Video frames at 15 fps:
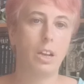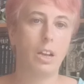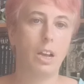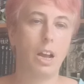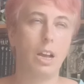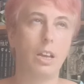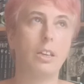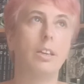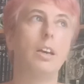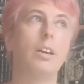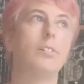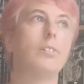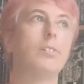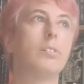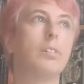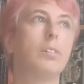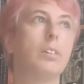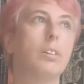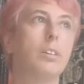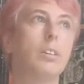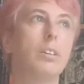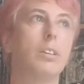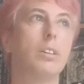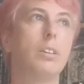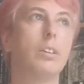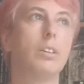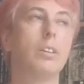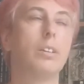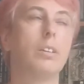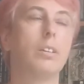I guess,
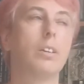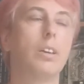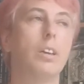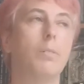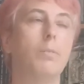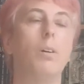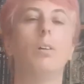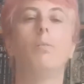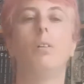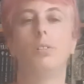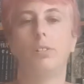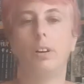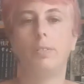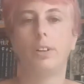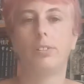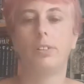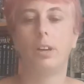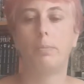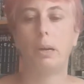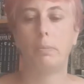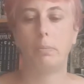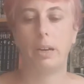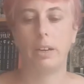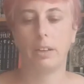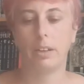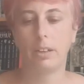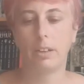okay, what do I want to say about Meg?